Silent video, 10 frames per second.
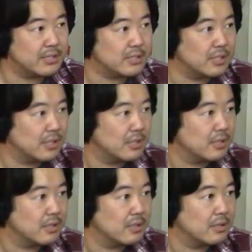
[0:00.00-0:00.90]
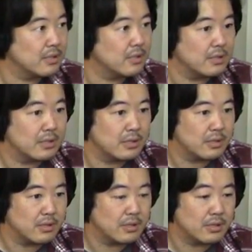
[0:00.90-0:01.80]

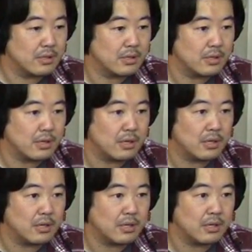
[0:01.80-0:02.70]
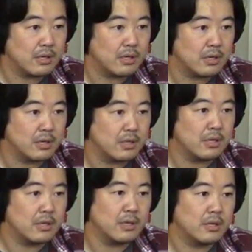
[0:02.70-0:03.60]

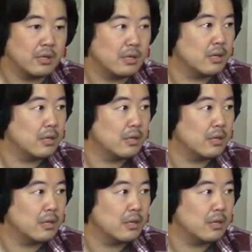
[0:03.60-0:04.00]
No words are spoken by the person on screen.